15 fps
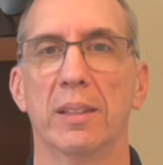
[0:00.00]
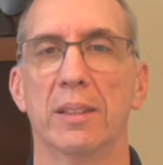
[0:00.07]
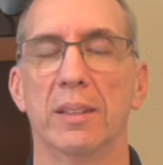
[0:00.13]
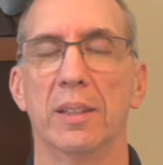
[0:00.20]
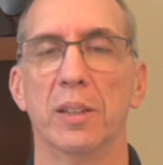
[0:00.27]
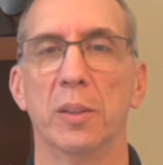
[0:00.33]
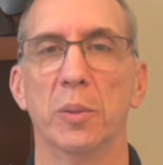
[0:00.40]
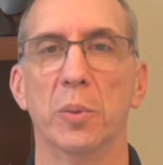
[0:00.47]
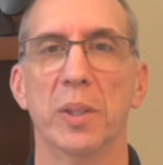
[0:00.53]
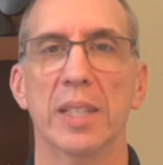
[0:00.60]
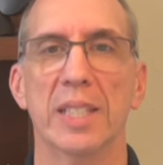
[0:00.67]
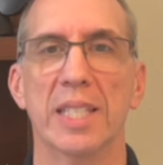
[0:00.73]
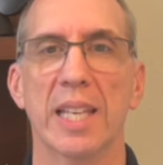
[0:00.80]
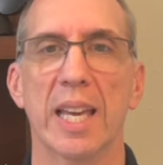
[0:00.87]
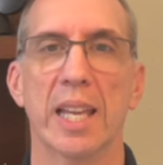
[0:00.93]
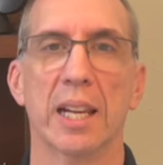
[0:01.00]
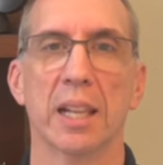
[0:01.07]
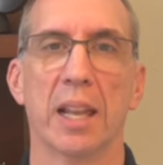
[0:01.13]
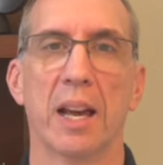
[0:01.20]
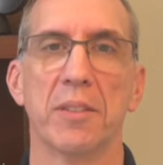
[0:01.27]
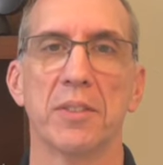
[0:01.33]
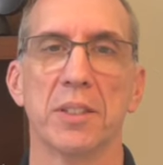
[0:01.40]
the Louisiana
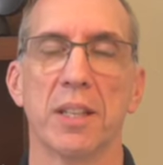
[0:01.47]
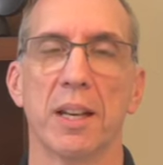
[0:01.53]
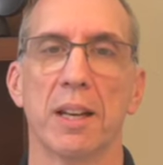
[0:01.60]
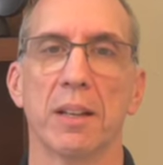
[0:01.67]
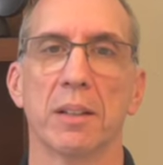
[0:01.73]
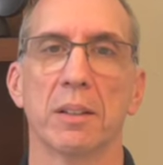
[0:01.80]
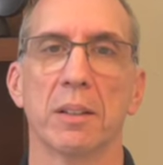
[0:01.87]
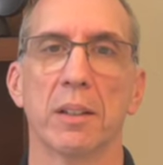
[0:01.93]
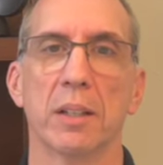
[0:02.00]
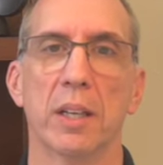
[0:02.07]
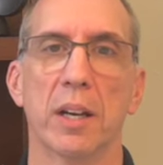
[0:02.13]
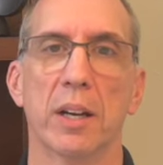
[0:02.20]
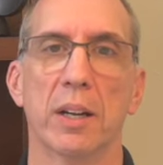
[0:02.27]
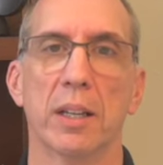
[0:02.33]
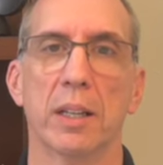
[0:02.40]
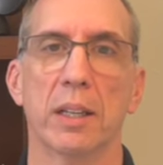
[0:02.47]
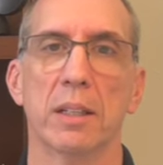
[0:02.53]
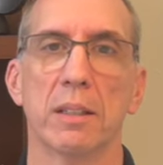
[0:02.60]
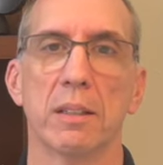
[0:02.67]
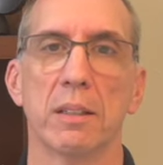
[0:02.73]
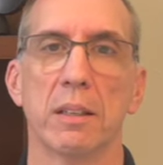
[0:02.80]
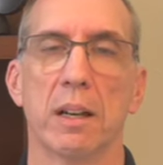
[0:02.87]
lifestyle there
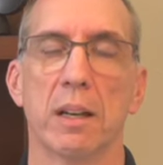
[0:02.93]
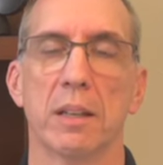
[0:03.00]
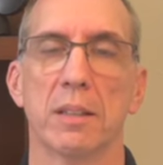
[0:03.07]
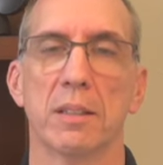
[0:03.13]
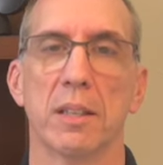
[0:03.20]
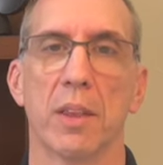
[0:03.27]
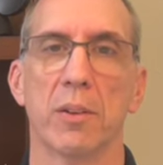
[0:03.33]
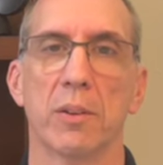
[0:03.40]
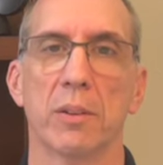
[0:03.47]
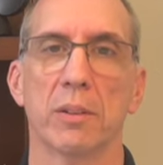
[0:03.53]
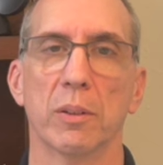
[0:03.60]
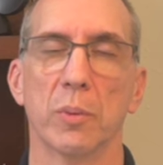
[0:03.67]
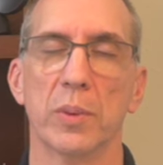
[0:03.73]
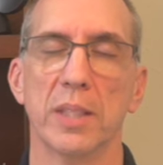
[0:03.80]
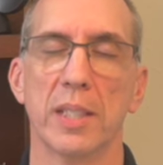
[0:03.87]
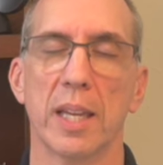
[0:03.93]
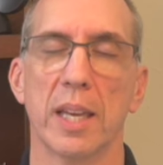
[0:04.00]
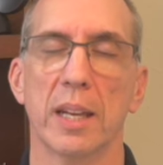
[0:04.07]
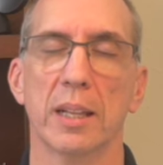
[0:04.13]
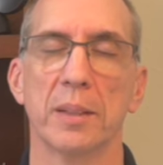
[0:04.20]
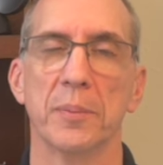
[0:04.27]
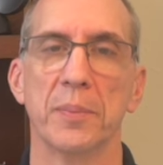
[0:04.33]
in southern
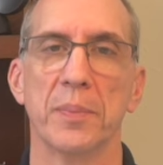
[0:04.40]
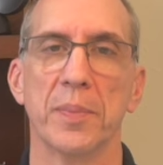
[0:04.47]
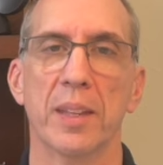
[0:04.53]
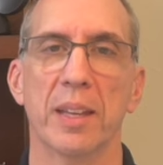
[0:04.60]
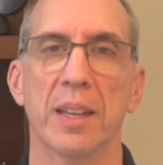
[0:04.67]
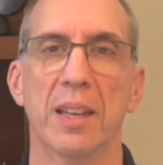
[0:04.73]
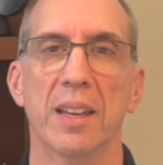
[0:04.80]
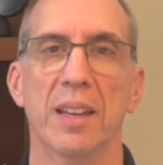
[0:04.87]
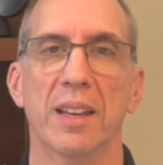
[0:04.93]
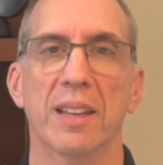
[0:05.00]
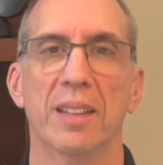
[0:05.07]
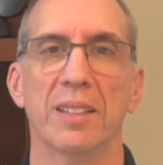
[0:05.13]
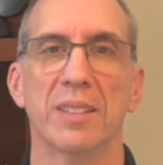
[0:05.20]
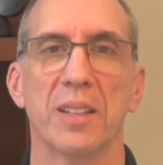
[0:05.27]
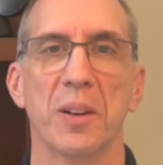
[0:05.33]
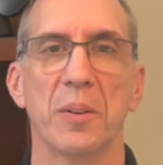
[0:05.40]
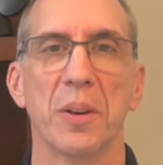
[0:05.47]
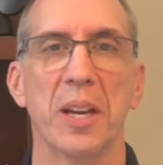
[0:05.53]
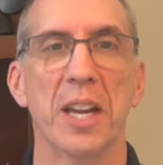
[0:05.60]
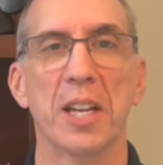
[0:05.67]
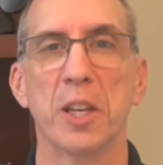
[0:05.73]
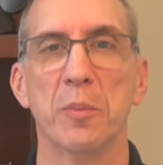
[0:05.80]
Louisiana. So
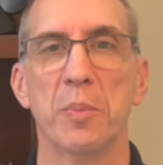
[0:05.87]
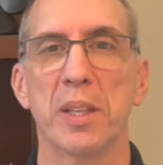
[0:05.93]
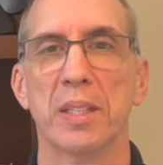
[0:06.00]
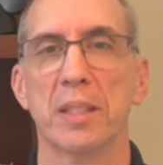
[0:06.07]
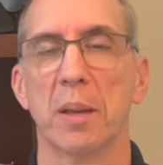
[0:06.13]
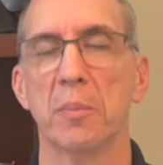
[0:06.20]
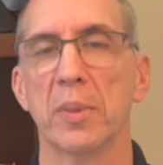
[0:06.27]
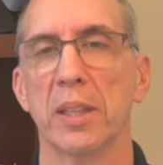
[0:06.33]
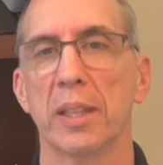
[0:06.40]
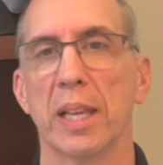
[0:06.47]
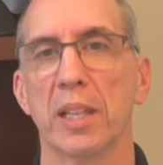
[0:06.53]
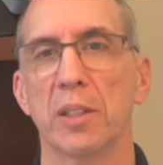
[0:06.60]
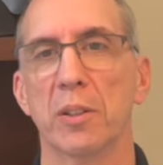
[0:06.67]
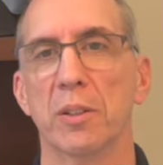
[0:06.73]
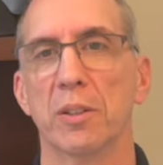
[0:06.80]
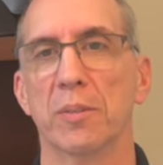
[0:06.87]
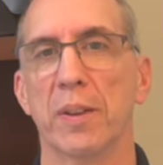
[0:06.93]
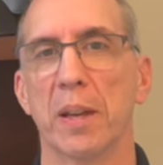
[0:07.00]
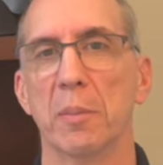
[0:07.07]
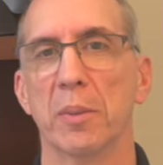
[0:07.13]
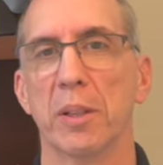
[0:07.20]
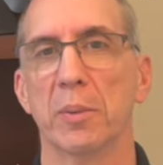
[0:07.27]
it could be something that your
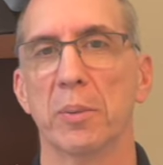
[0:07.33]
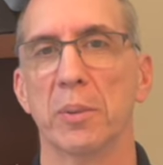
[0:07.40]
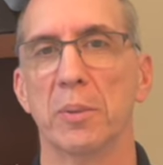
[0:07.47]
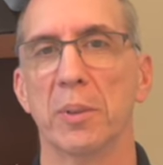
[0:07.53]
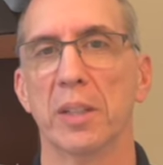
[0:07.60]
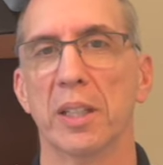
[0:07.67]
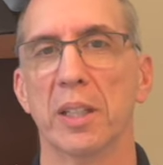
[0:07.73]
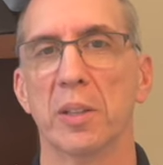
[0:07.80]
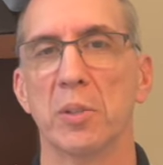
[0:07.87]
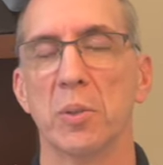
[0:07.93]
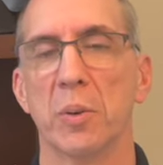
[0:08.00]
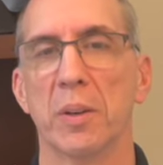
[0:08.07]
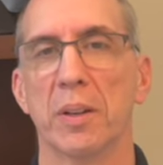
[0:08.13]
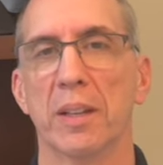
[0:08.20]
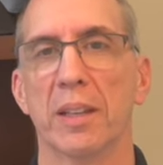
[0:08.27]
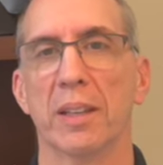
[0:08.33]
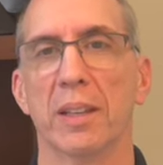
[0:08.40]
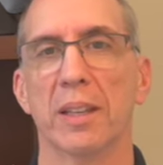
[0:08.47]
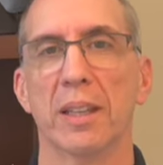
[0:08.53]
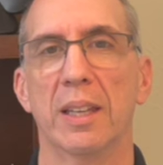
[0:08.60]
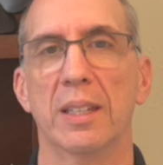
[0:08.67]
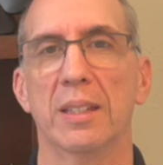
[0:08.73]
family would really enjoy,
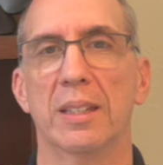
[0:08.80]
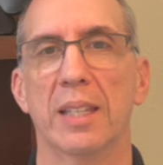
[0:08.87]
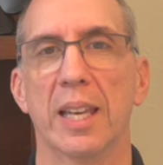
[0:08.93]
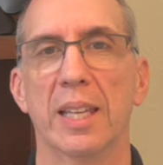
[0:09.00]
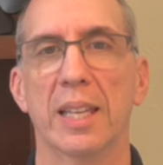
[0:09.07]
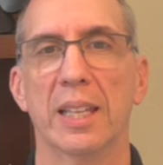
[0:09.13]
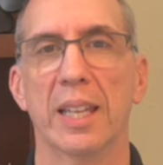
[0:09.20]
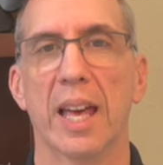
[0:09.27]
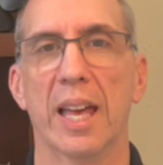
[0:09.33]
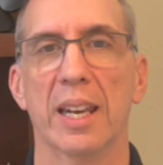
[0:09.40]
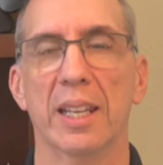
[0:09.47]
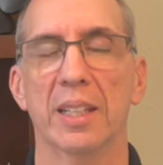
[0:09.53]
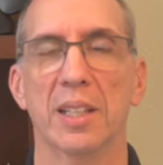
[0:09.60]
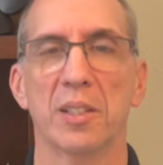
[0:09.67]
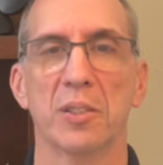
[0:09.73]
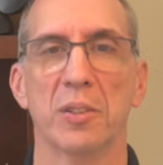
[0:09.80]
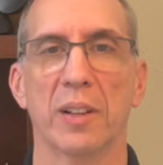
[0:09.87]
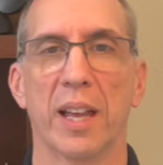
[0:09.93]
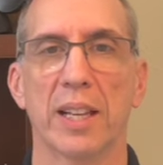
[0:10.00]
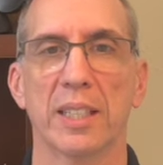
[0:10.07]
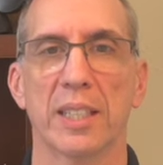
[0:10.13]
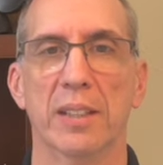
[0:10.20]
taking that
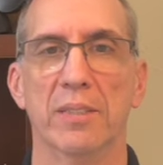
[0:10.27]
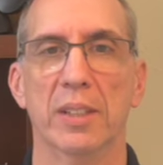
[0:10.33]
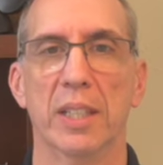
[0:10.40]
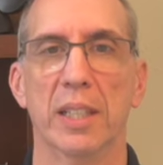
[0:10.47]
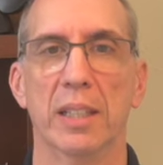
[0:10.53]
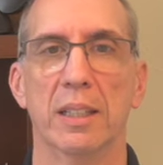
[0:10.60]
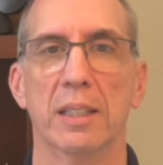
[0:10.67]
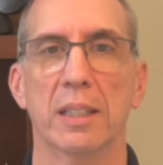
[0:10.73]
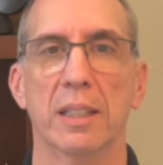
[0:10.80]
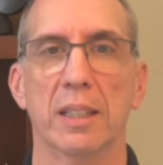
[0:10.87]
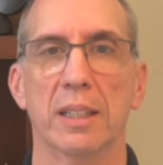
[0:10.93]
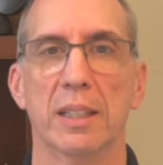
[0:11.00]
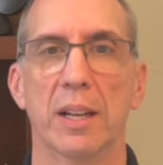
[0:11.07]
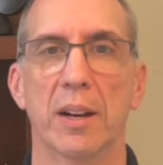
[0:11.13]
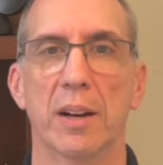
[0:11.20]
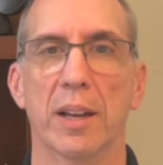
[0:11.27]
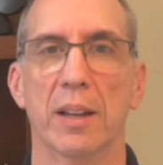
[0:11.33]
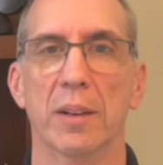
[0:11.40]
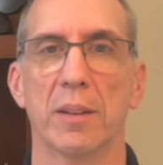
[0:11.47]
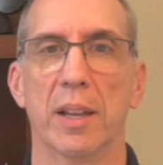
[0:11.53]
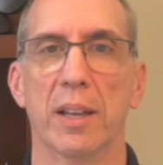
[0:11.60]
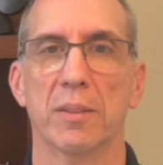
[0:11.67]
additional activity there
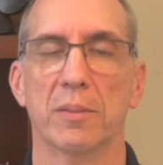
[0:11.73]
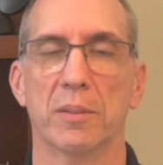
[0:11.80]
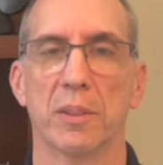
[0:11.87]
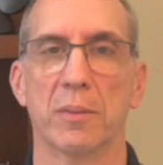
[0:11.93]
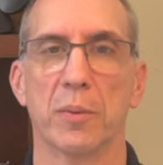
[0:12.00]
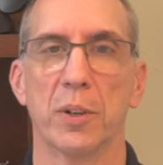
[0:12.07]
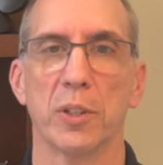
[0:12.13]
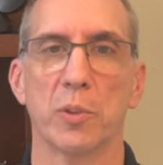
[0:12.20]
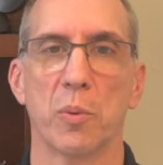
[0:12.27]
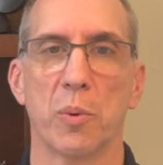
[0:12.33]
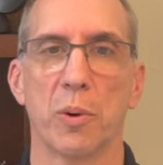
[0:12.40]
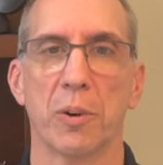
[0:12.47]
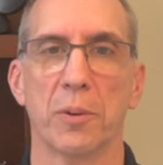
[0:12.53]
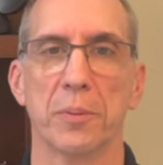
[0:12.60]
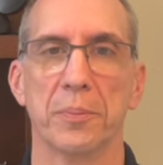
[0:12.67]
at the French Quarter.